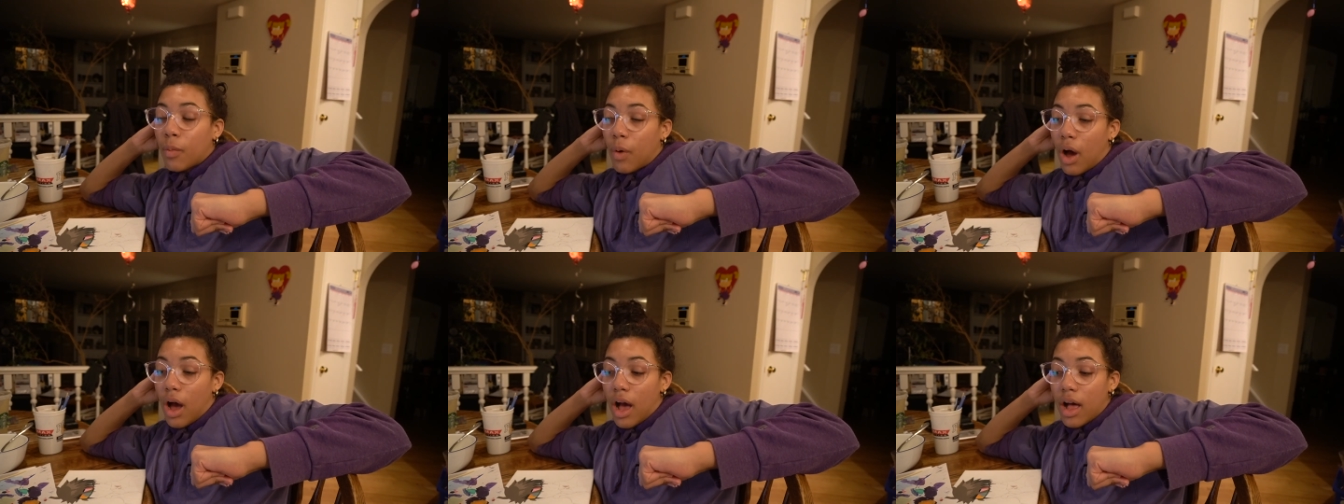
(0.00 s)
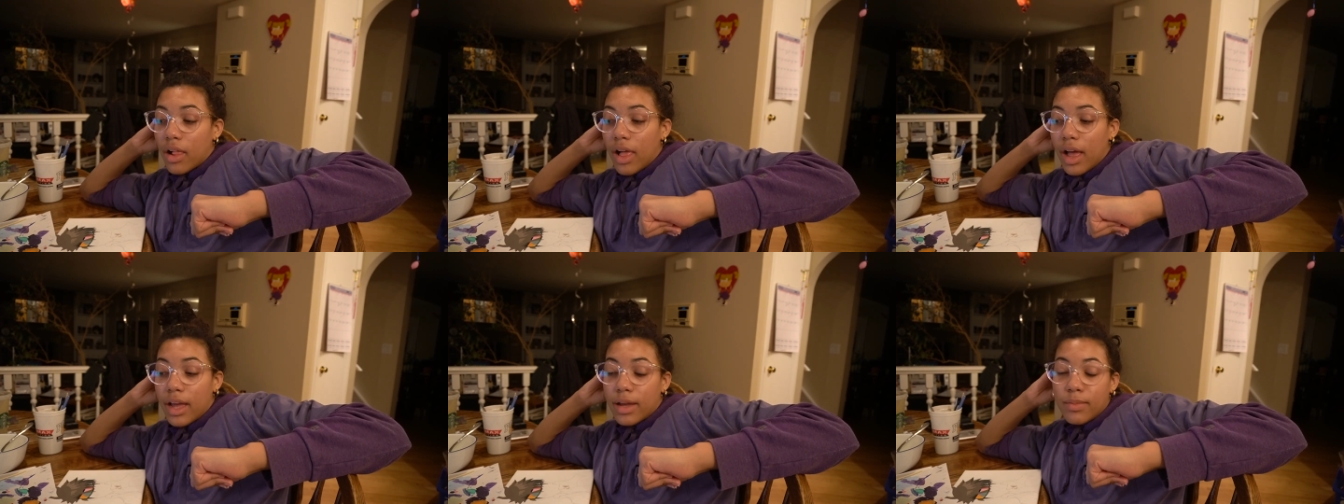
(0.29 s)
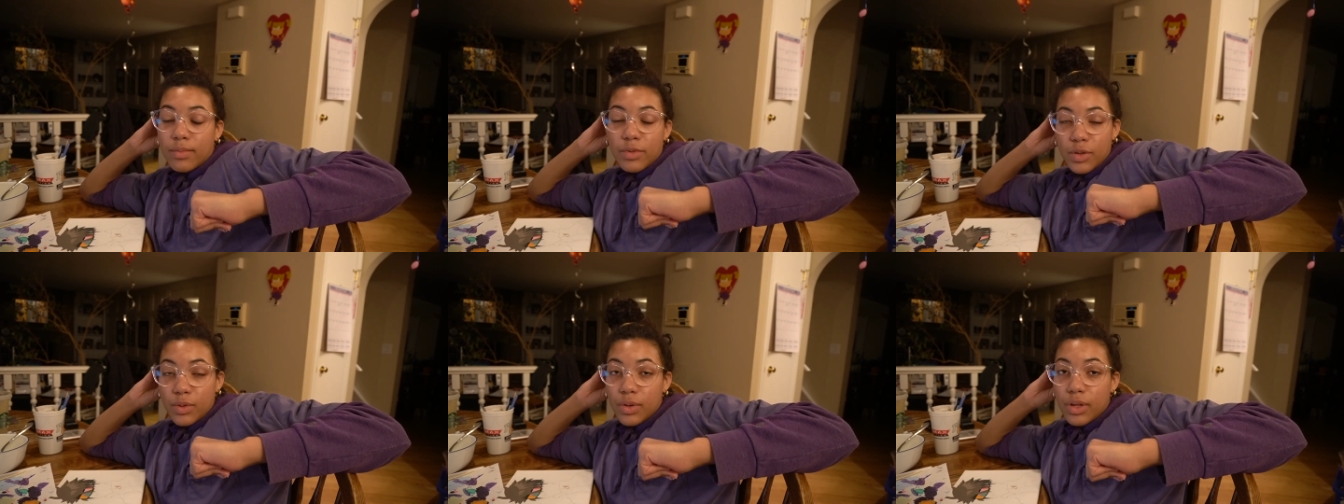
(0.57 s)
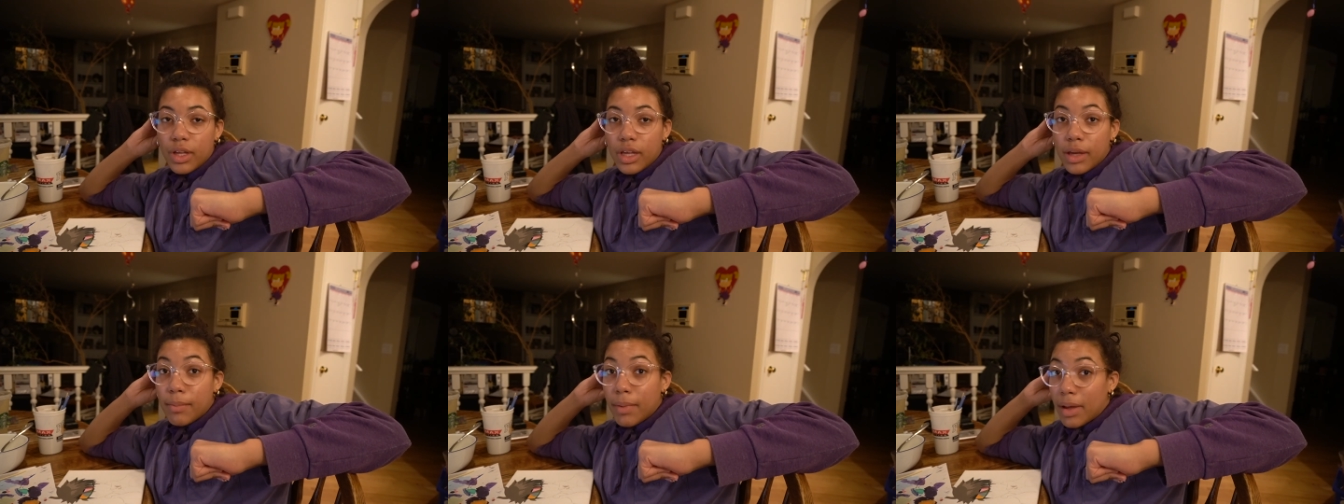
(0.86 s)
while I'm
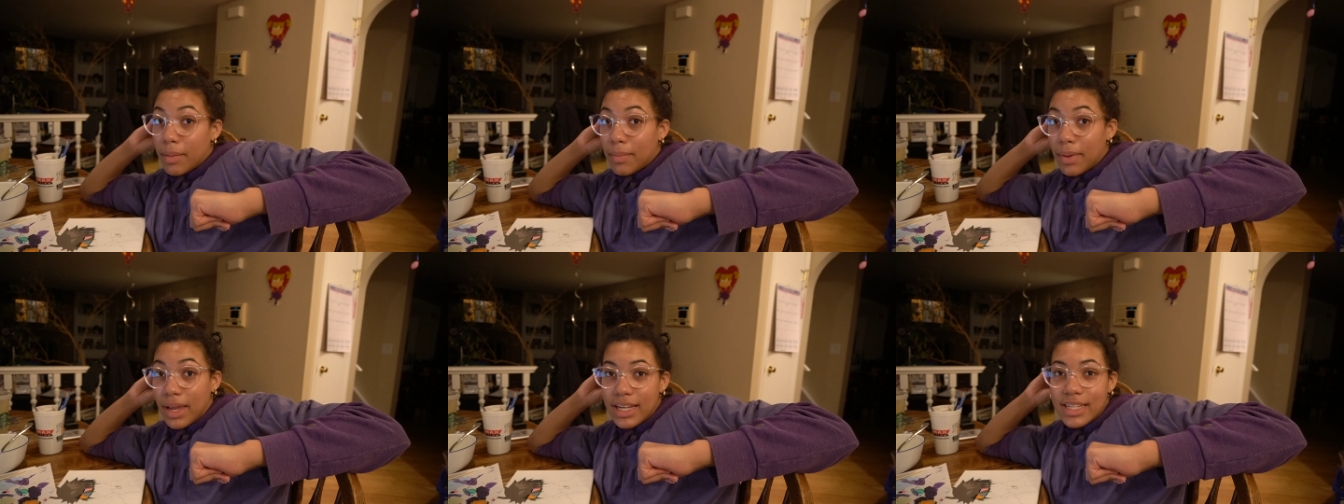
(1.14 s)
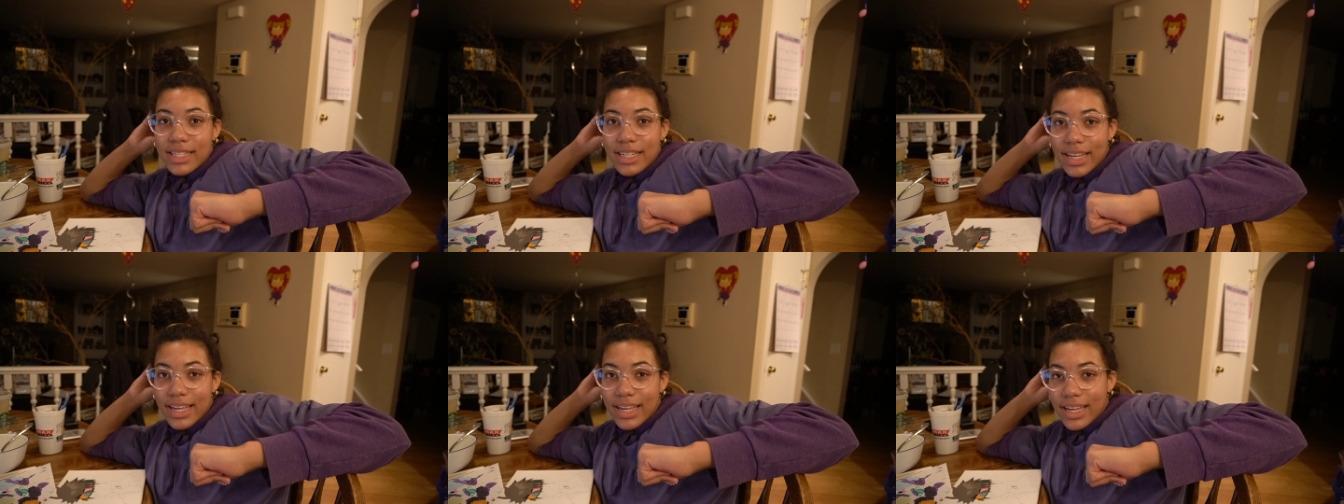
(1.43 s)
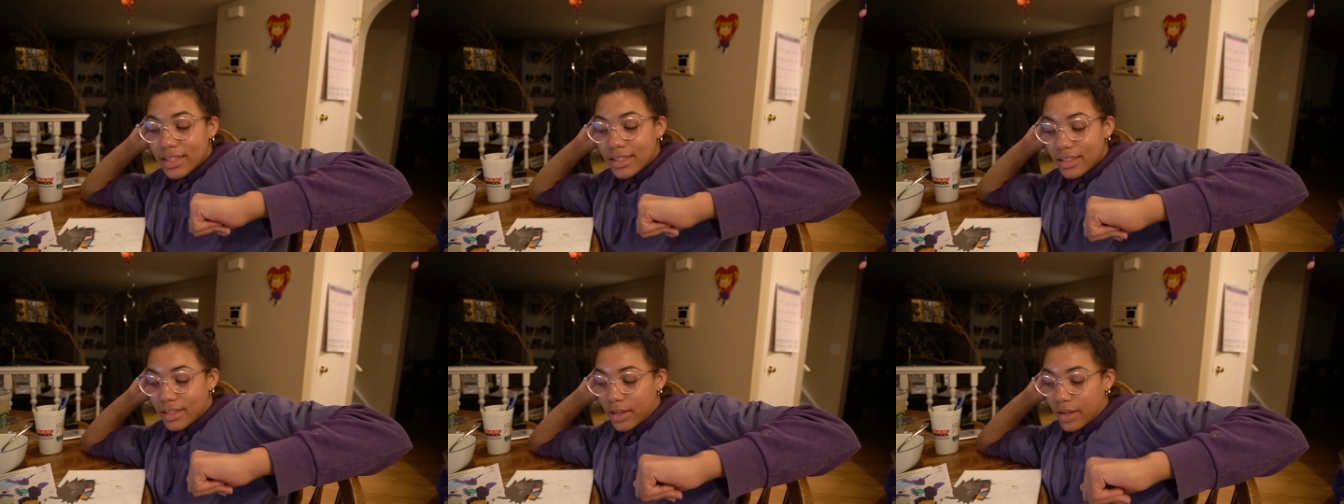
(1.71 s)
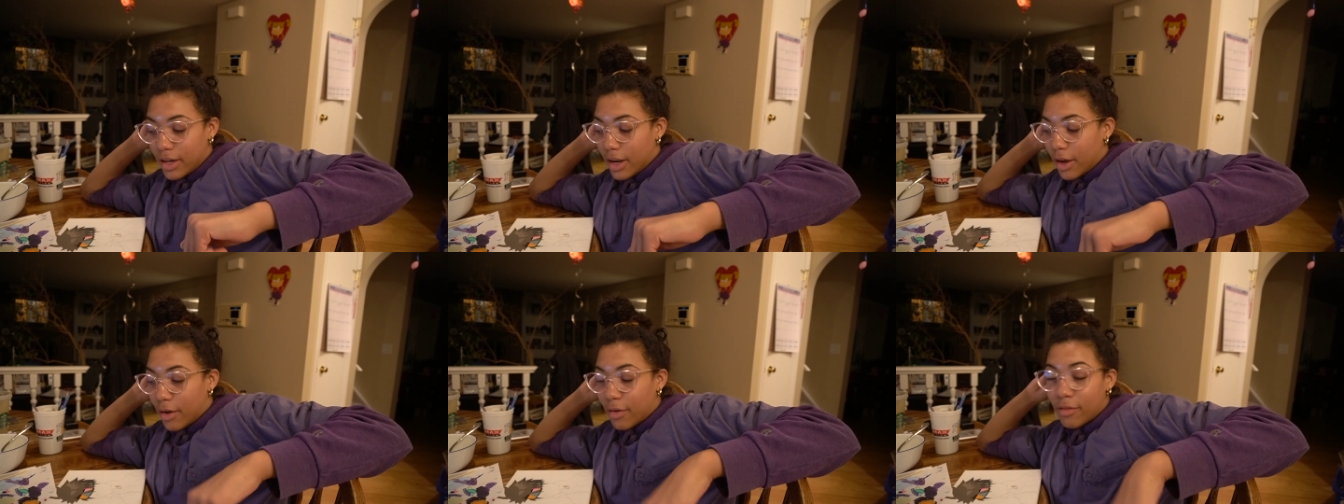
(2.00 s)
doing my painting, so
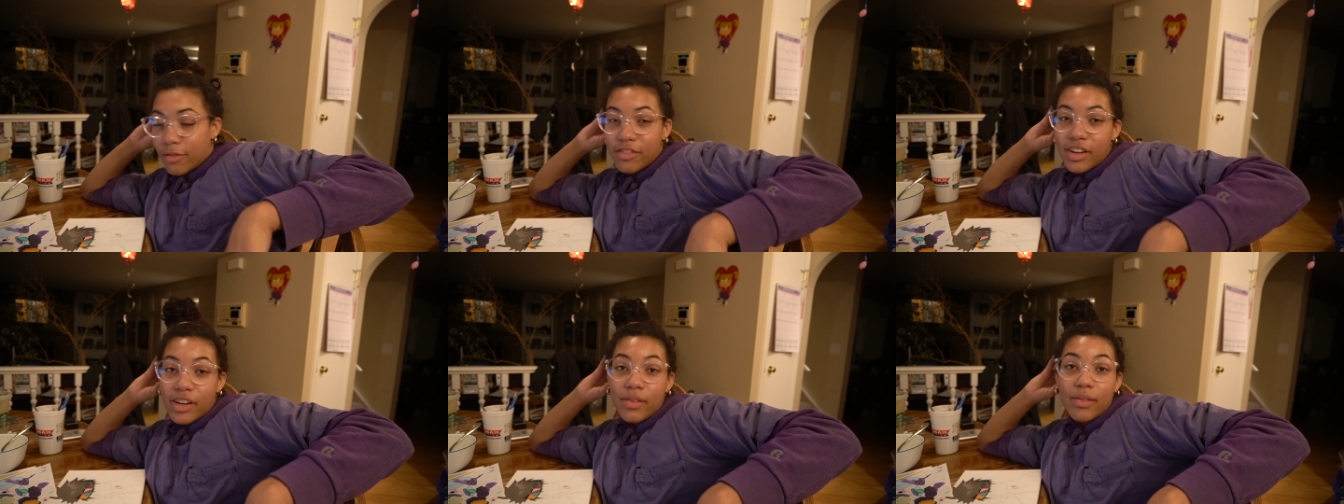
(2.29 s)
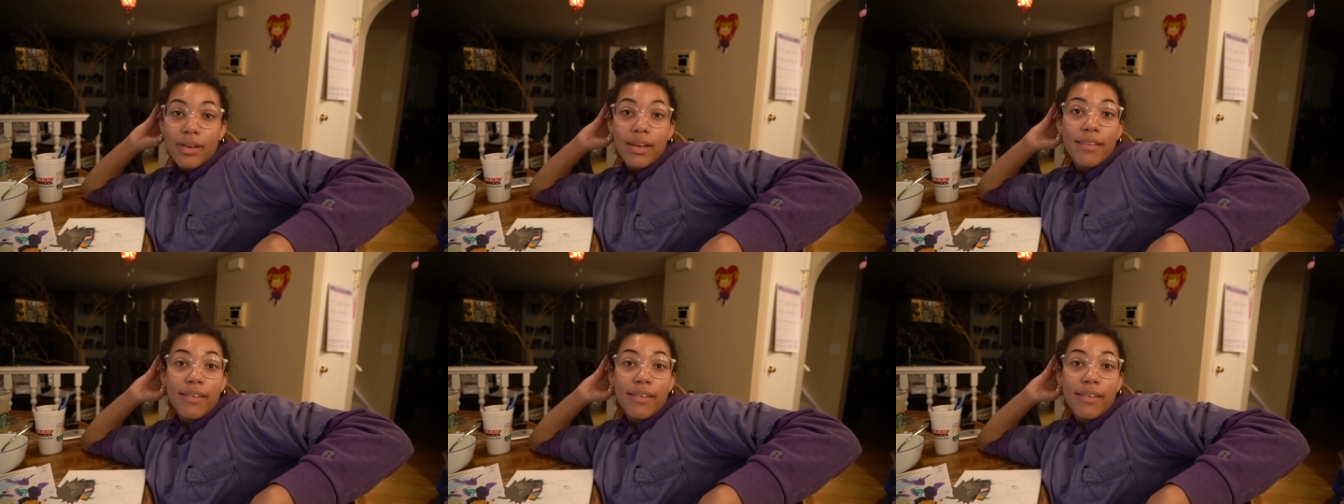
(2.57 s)
you know, very